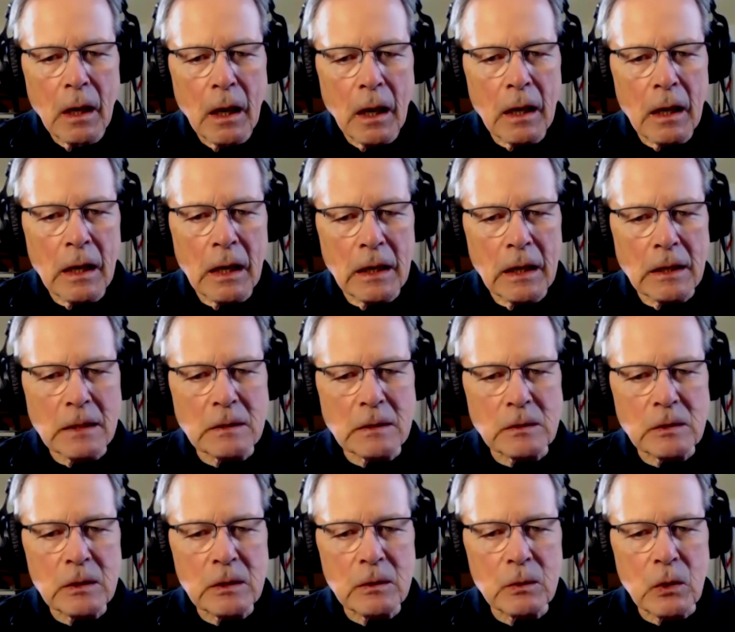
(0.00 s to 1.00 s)
uh,
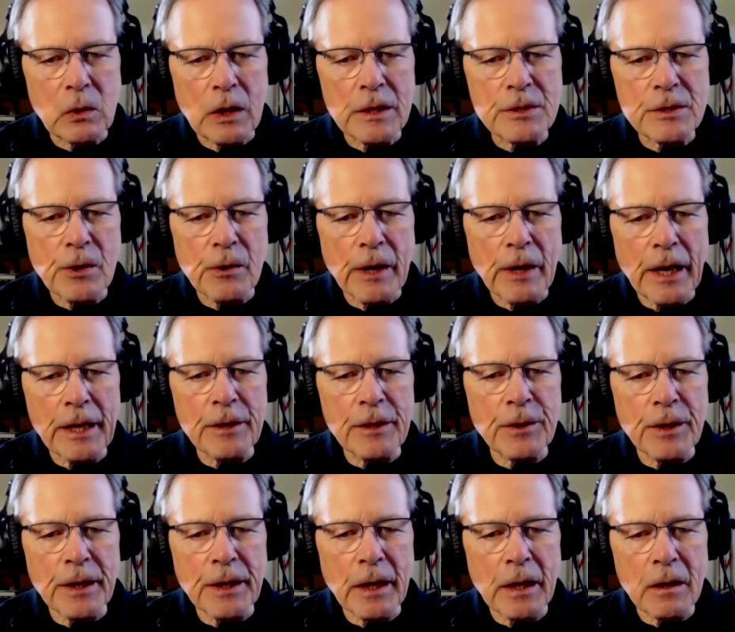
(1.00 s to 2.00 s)
is there
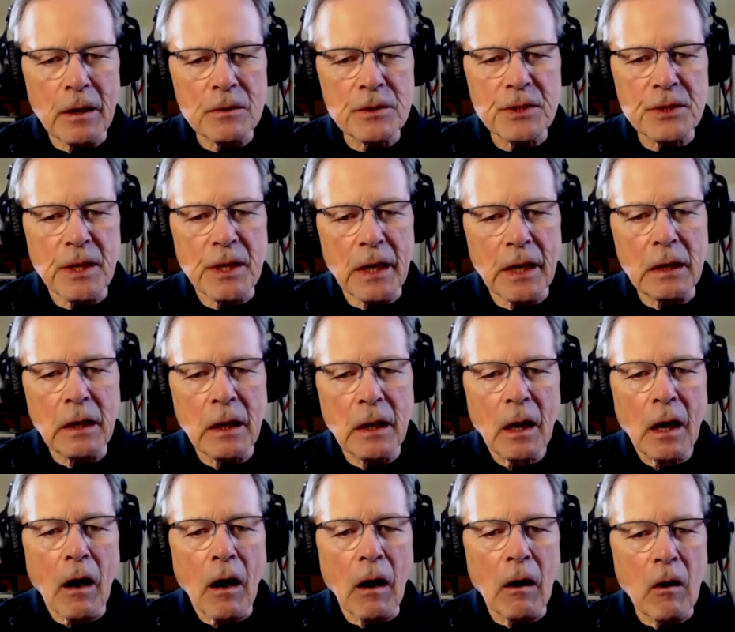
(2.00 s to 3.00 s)
anything else that
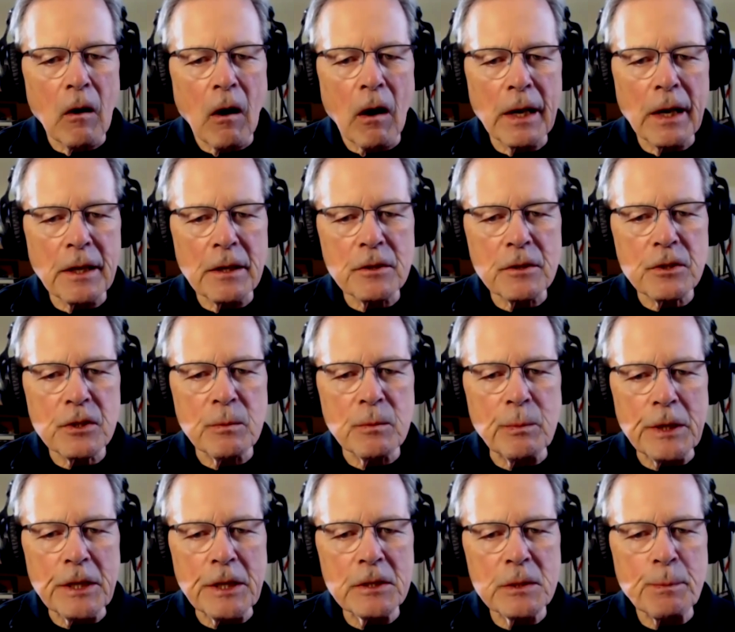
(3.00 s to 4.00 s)
our audience should
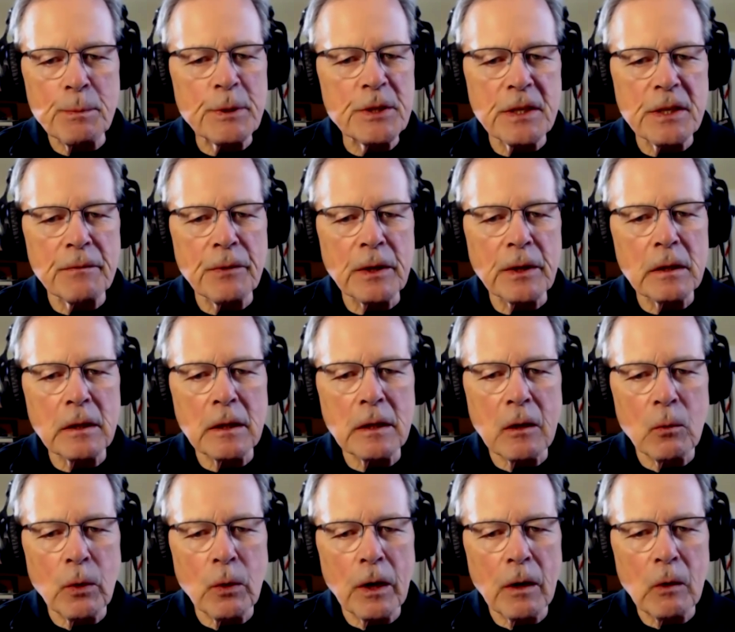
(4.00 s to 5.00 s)
be specifically
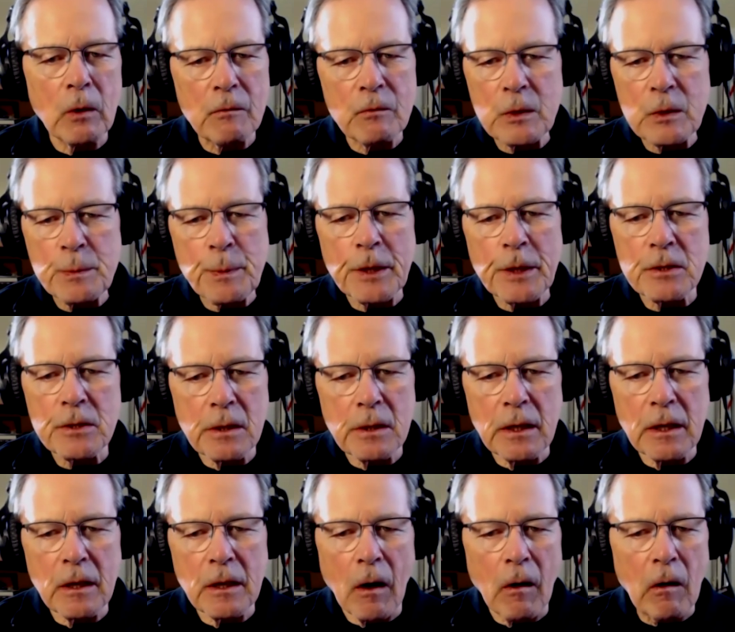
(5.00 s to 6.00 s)
aware of,
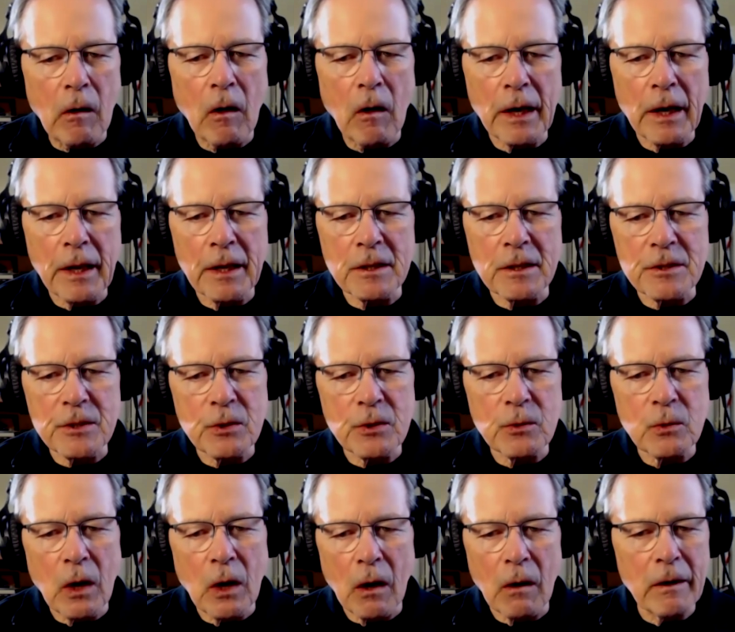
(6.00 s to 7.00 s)
especially our audience
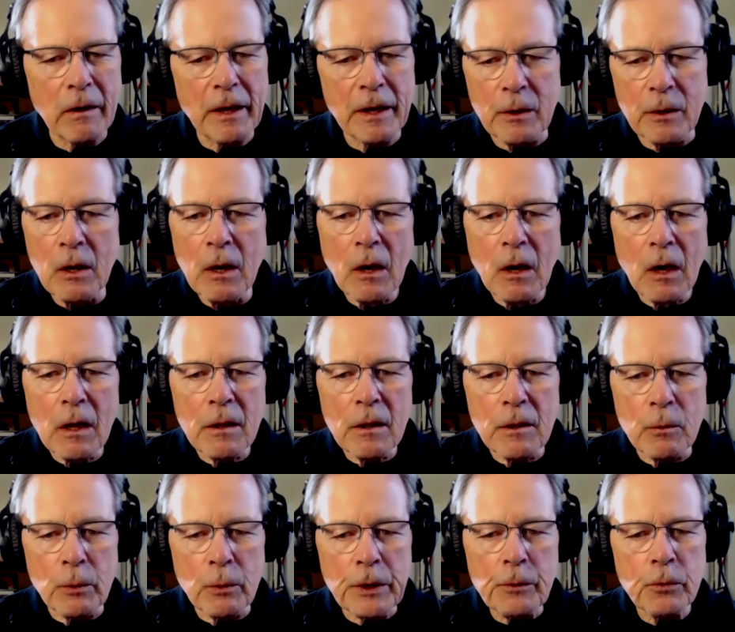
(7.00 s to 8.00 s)
who are in
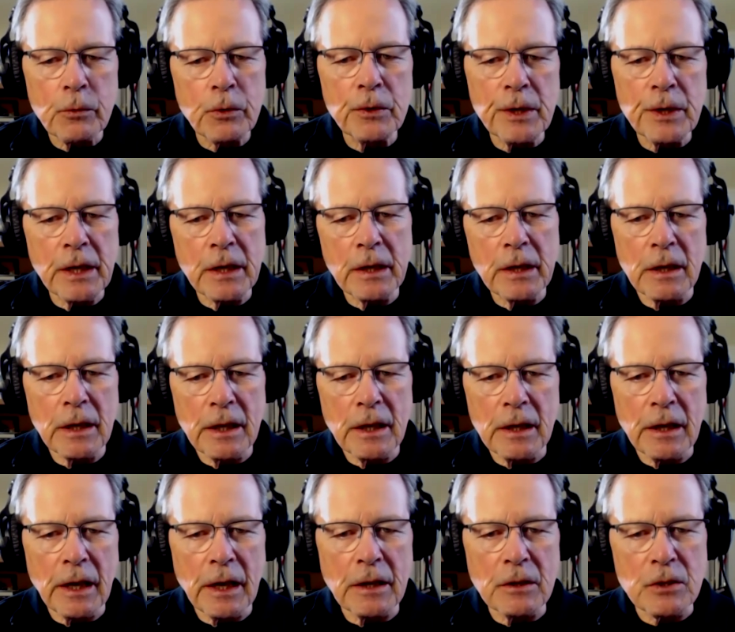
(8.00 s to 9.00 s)
the recruiting
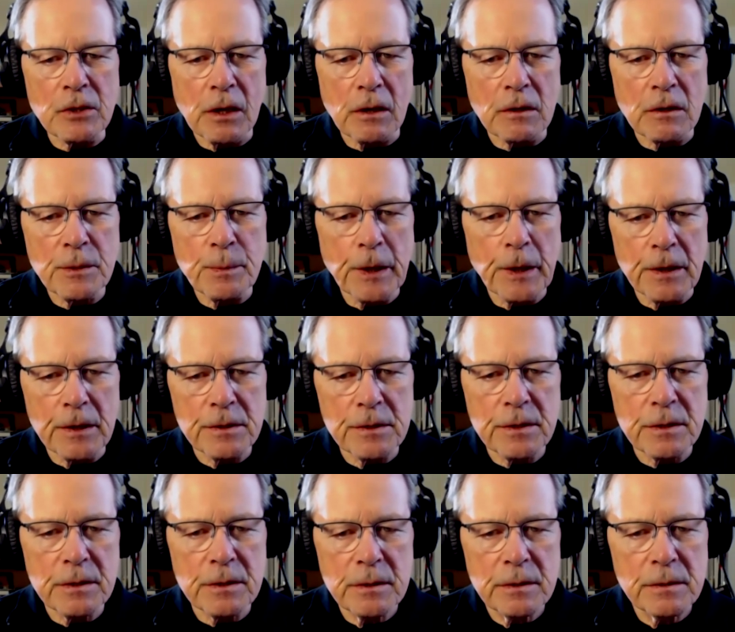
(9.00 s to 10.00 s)
and HR space?